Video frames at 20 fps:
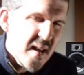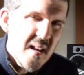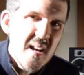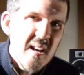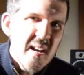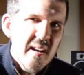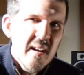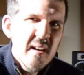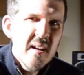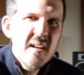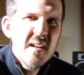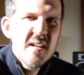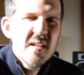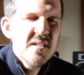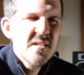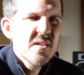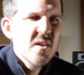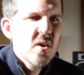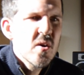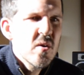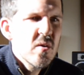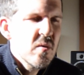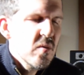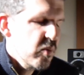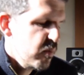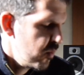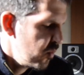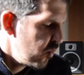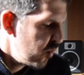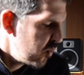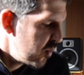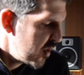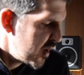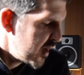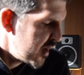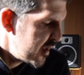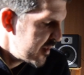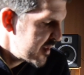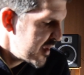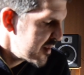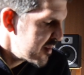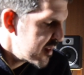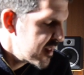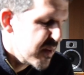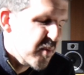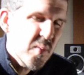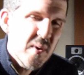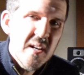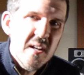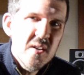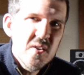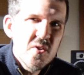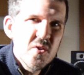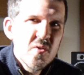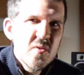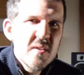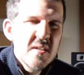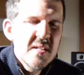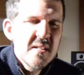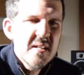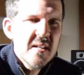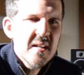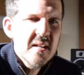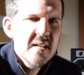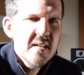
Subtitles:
Yeah, so the other thing we can do is